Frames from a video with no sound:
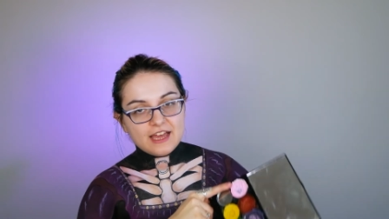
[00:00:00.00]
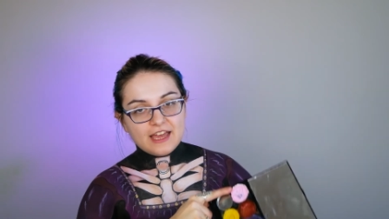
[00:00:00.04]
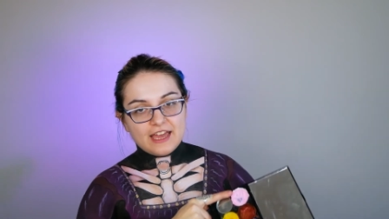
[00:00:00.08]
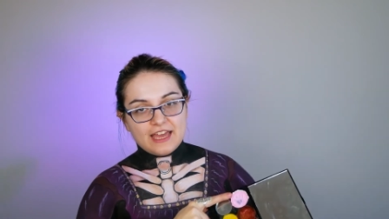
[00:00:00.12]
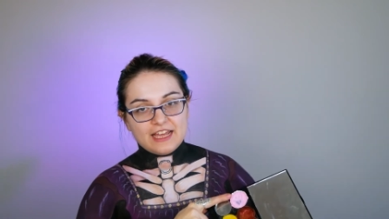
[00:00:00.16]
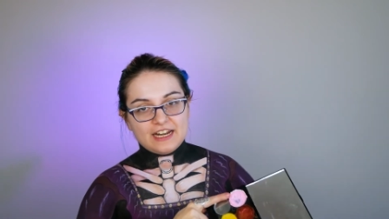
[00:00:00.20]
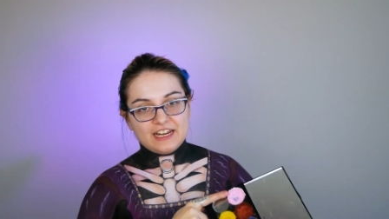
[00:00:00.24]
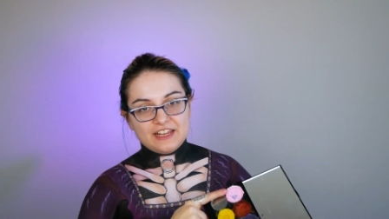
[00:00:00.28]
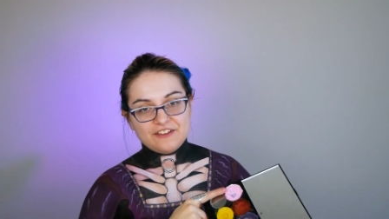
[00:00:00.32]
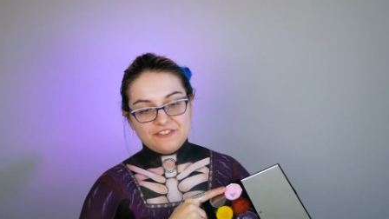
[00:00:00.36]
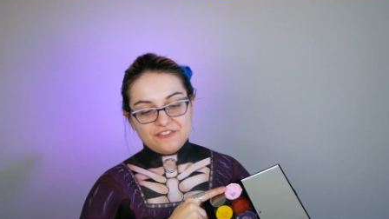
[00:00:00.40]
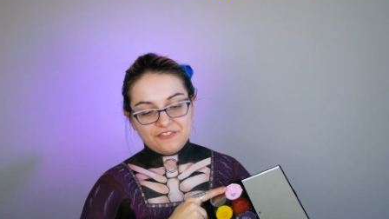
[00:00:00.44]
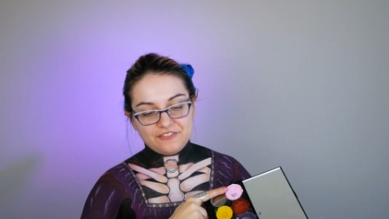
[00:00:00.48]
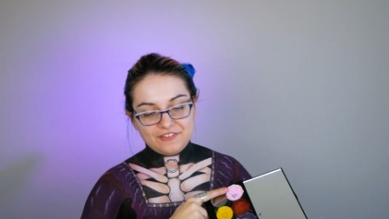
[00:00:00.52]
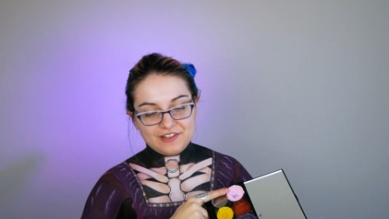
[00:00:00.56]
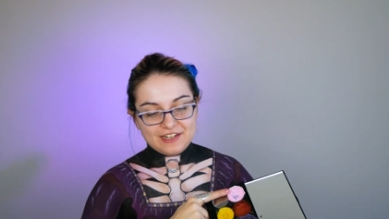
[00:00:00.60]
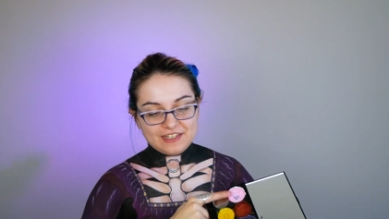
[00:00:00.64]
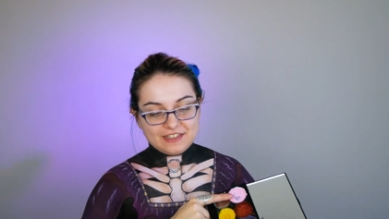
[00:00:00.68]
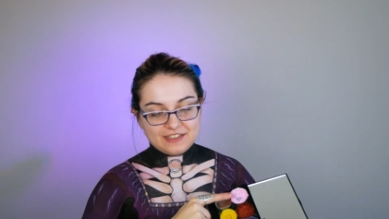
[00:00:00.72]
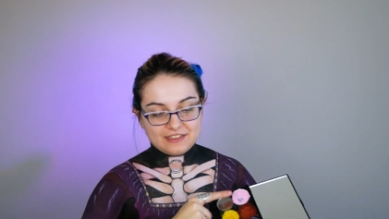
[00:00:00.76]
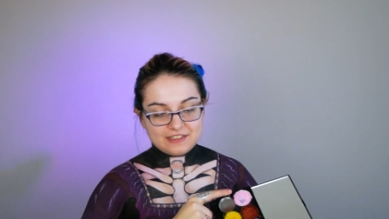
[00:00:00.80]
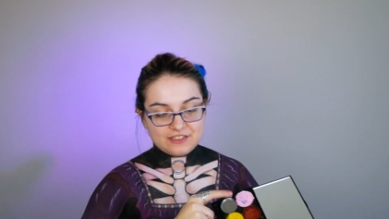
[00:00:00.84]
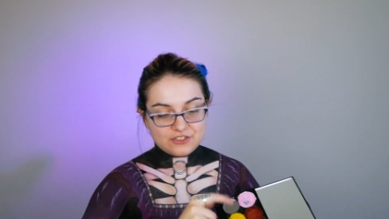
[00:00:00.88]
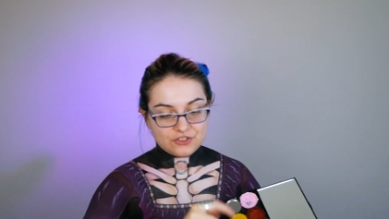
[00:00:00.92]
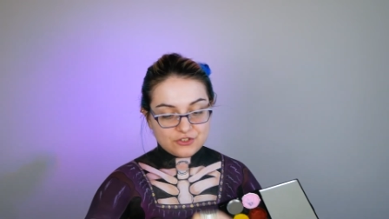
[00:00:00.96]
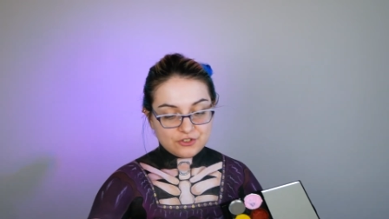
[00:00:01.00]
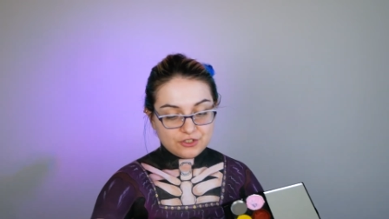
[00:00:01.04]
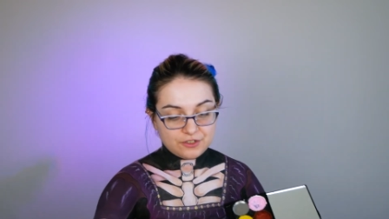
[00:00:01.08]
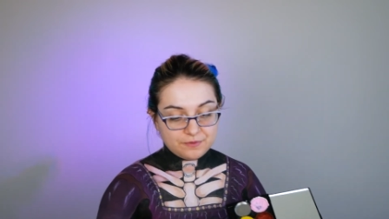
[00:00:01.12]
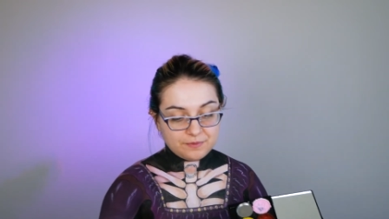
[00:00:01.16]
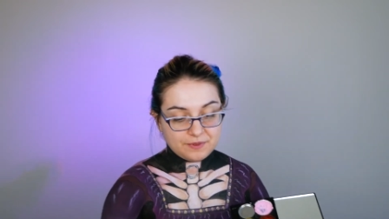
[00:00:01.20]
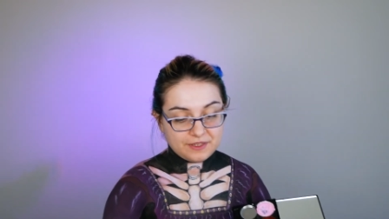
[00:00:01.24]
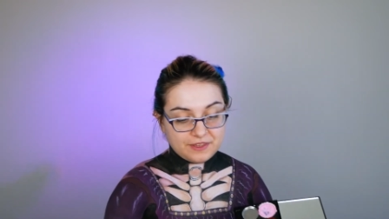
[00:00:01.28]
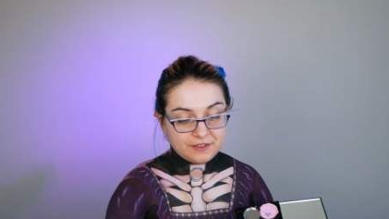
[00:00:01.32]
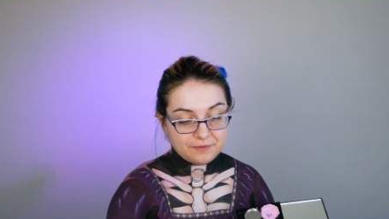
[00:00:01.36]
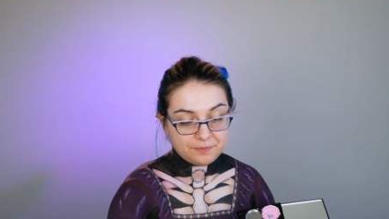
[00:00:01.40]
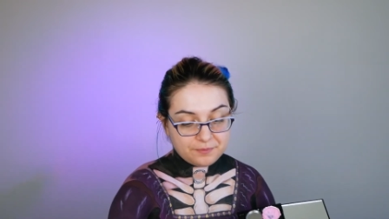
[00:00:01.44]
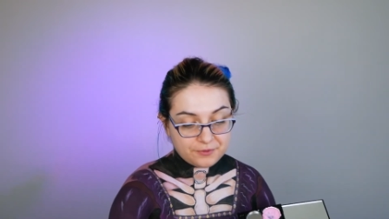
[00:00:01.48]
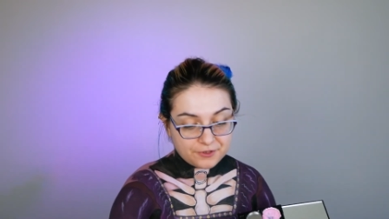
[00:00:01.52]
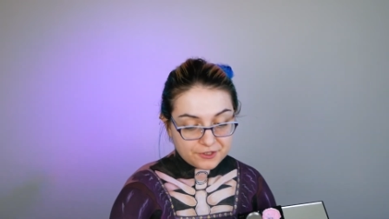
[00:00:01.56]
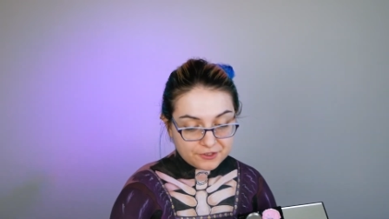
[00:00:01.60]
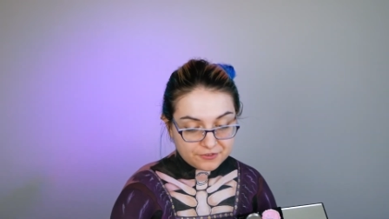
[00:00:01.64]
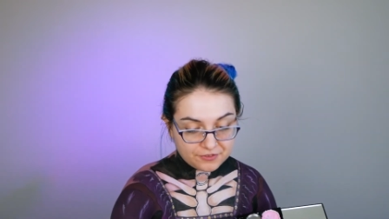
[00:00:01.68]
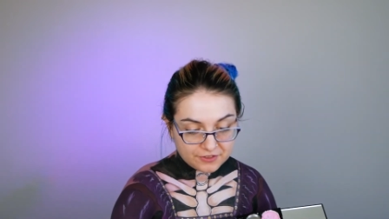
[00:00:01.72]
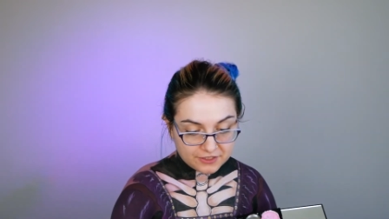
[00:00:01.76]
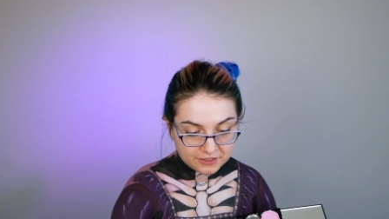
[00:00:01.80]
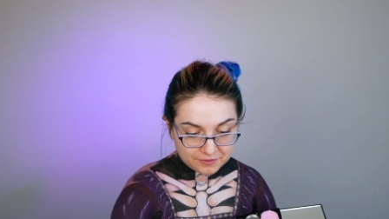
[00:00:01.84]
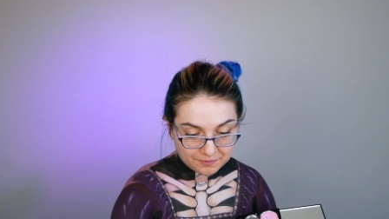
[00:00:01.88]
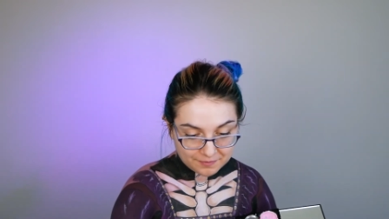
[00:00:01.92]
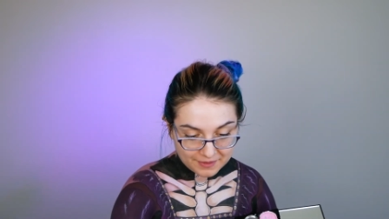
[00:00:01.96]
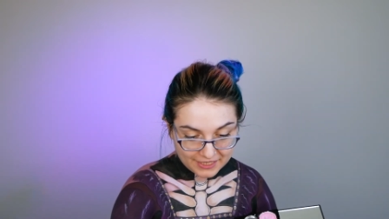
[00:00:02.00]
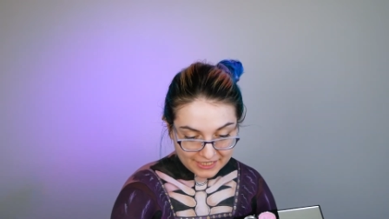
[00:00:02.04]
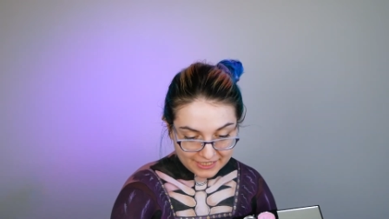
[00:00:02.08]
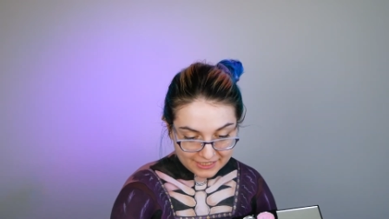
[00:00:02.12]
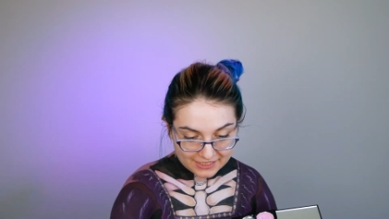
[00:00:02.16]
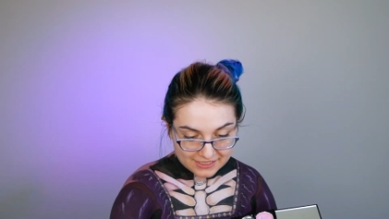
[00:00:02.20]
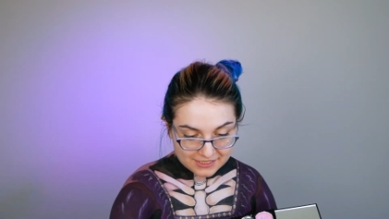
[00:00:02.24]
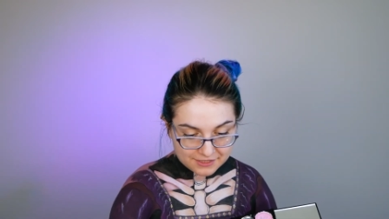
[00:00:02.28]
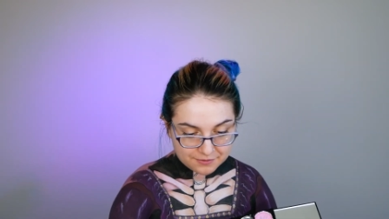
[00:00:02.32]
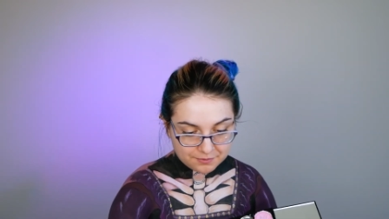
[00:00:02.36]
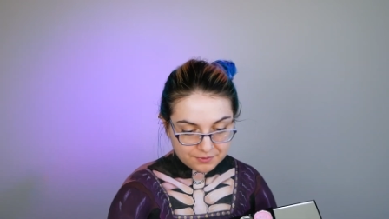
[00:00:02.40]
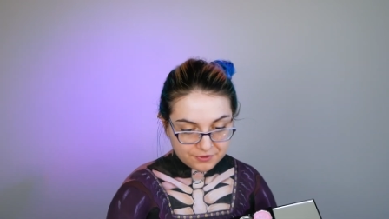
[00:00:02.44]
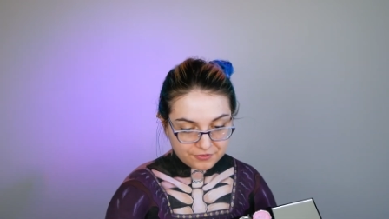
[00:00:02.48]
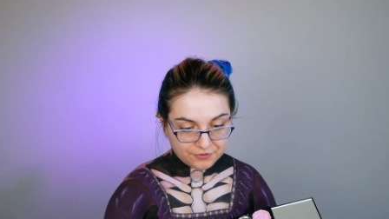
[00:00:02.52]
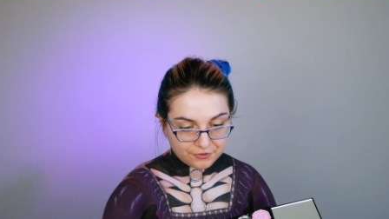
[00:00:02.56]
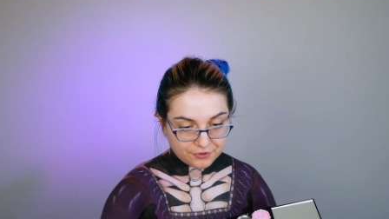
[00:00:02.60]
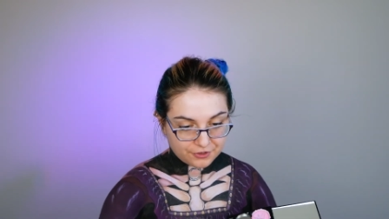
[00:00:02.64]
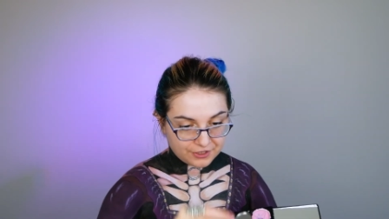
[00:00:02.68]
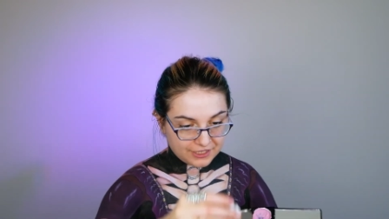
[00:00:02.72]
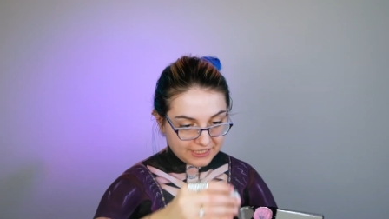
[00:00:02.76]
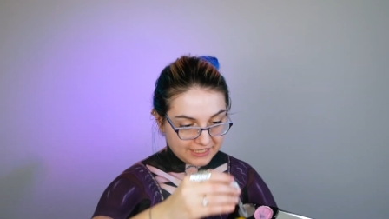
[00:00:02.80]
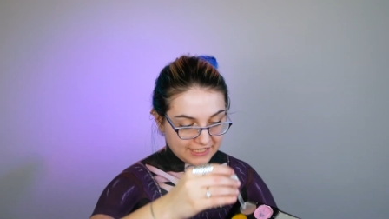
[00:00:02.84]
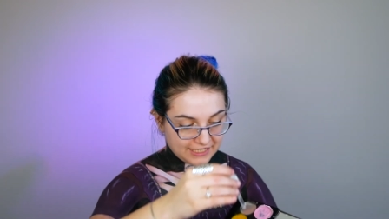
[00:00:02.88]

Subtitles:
and I feel that it's gonna be the perfect base before I